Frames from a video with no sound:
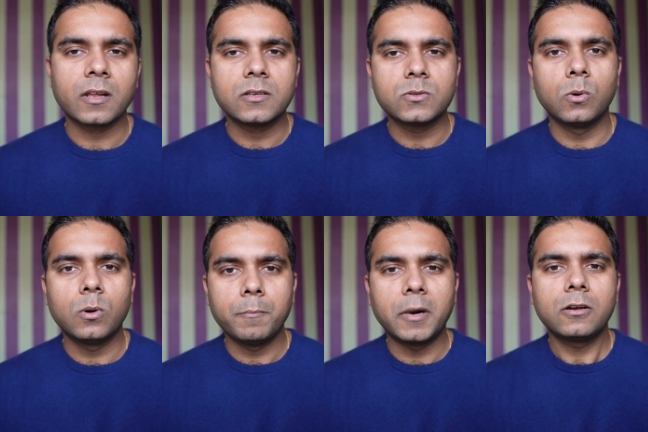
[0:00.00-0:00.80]

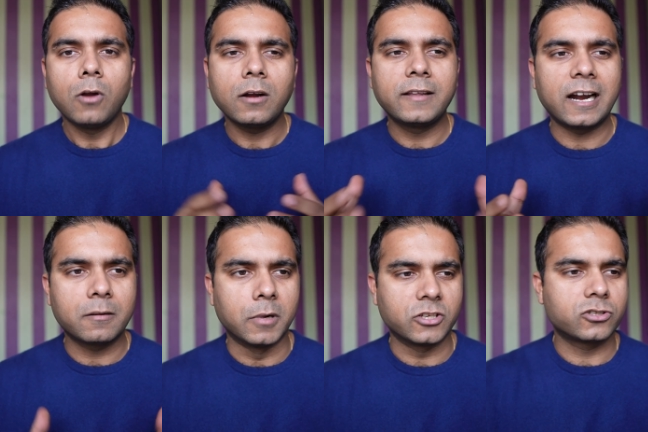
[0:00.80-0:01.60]
So, but not
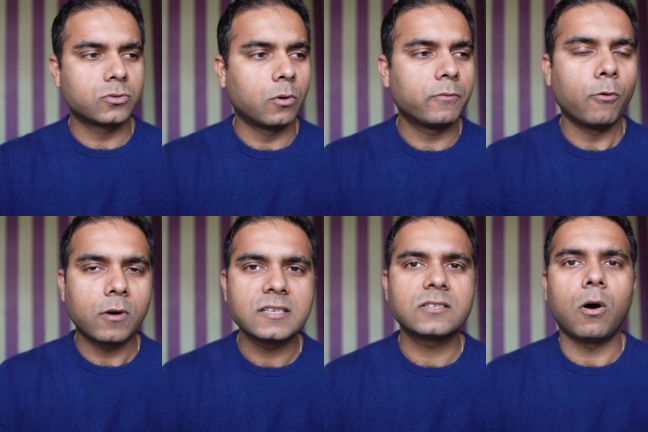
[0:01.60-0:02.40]
that much. So
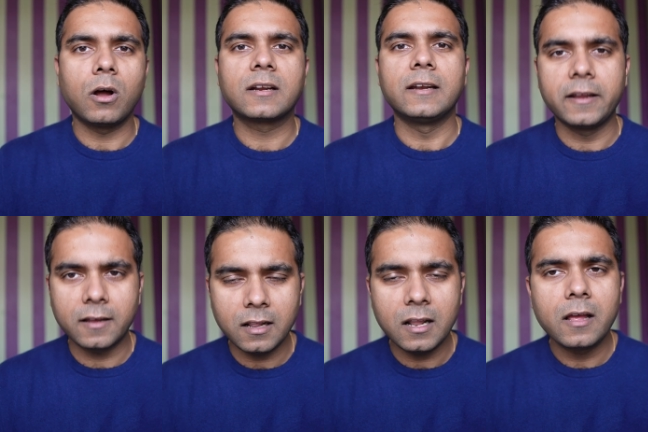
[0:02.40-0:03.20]
focus on
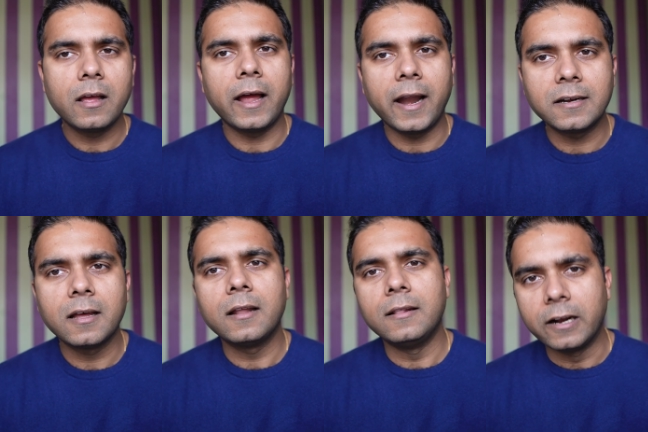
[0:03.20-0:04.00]
clinical, and
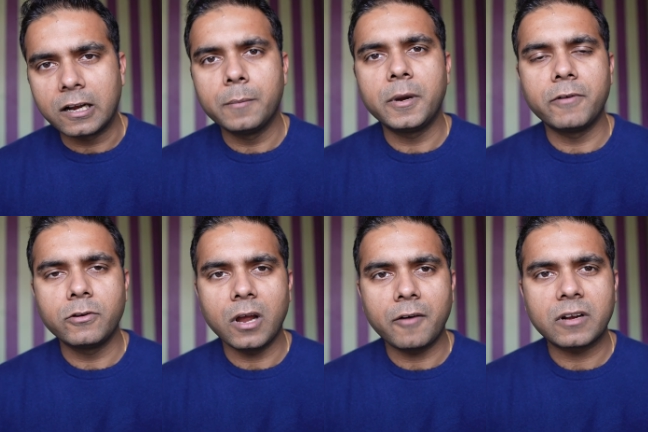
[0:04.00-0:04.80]
little bit, when
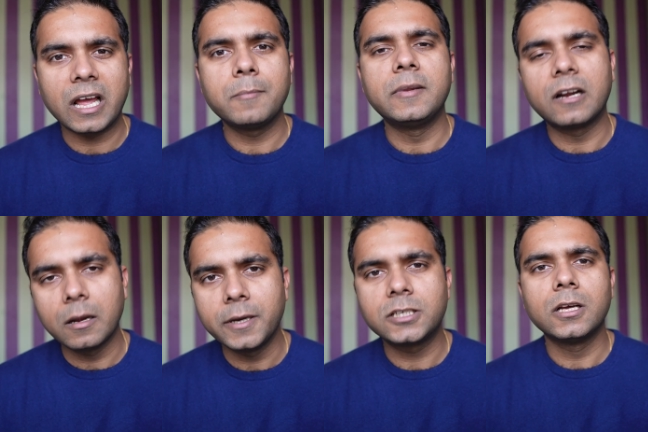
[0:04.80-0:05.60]
you have time, little
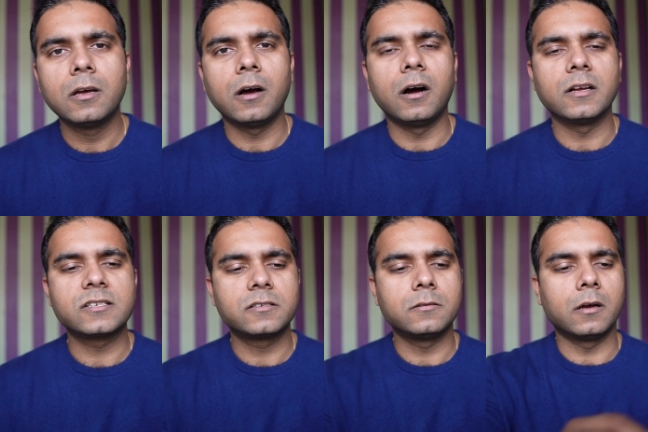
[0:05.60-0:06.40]
bit
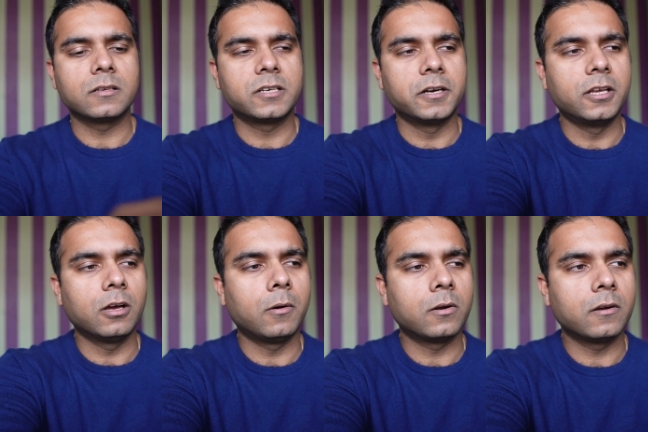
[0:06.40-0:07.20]
study
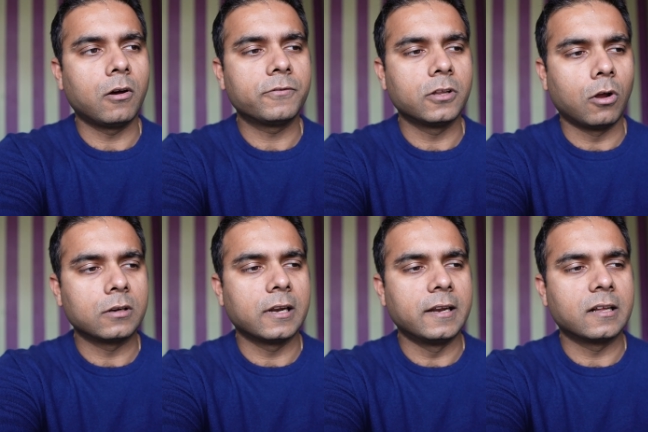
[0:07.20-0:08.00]
of the
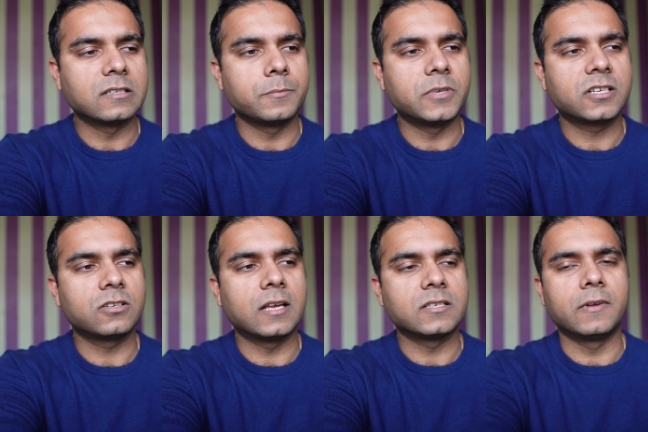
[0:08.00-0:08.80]
non-clinical subjects
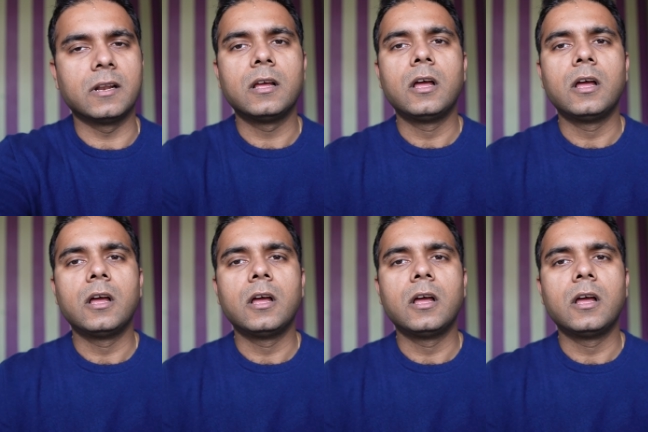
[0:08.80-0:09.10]
as well.